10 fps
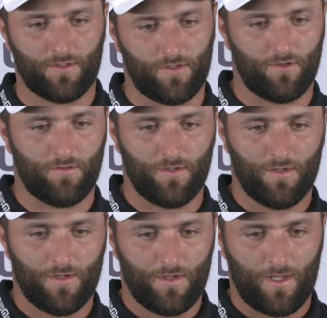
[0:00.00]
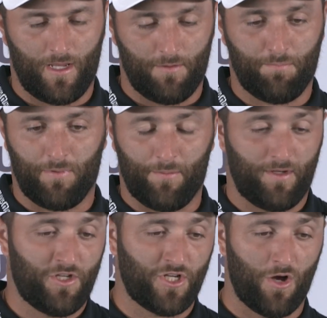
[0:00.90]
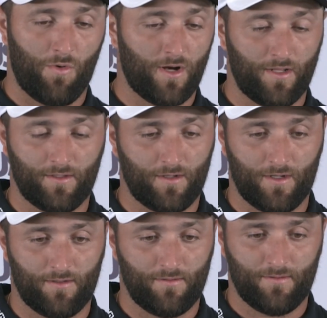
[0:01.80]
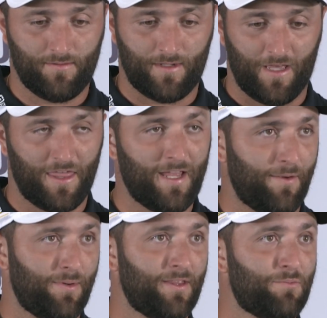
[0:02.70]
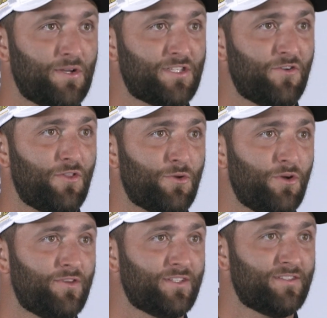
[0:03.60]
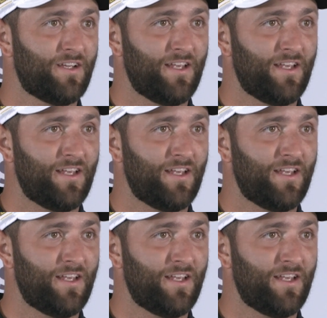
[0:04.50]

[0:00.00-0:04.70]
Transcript: So he, I mean, he shot one under, and I think he played the best out of the three of us.